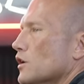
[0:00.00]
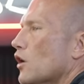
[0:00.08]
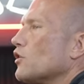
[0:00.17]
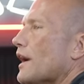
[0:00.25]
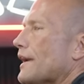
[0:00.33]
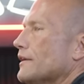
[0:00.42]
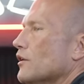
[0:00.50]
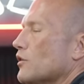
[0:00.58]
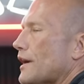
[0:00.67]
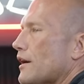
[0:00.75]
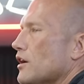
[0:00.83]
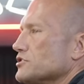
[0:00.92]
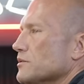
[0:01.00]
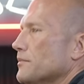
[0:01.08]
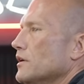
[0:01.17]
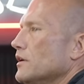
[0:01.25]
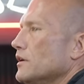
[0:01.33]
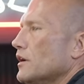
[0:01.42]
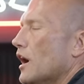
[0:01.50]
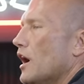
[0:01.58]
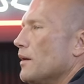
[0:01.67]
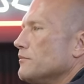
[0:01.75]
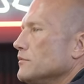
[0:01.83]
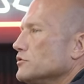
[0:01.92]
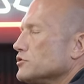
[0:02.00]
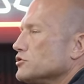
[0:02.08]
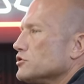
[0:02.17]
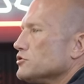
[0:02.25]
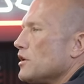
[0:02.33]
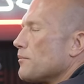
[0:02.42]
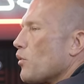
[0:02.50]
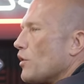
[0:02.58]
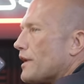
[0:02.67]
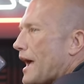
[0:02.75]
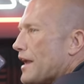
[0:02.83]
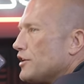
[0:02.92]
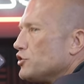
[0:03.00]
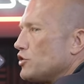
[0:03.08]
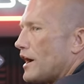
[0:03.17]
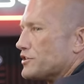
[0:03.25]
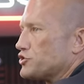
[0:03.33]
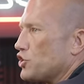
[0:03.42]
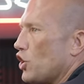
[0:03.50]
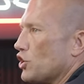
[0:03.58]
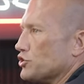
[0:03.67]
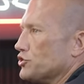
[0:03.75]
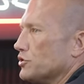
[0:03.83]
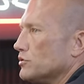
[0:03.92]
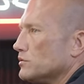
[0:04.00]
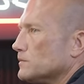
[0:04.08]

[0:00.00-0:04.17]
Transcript: Okay. Okay. Awesome. Um, number one, how do you guys charge?